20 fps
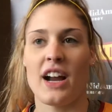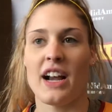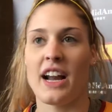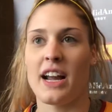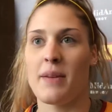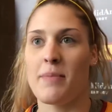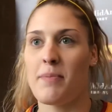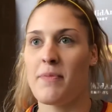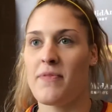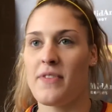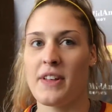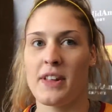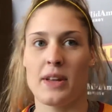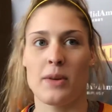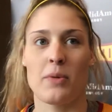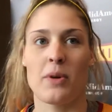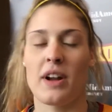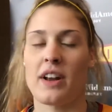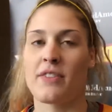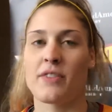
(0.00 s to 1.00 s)
and I feel
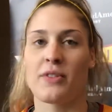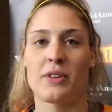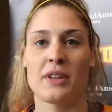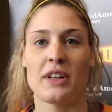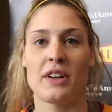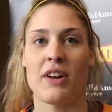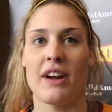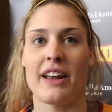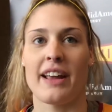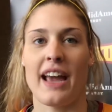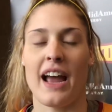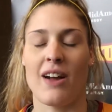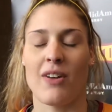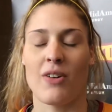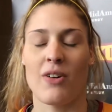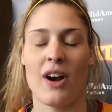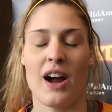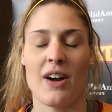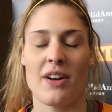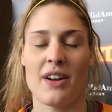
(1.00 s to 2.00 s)
like we're going to have a really great
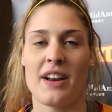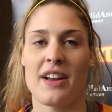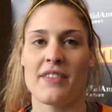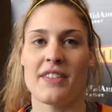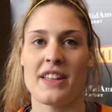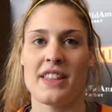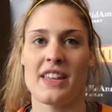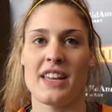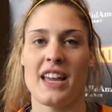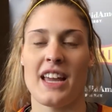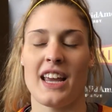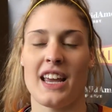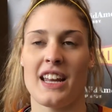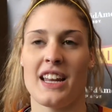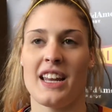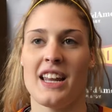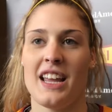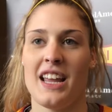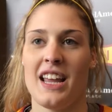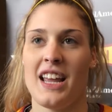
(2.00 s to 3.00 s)
crowd and everything,
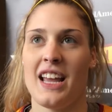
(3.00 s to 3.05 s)
and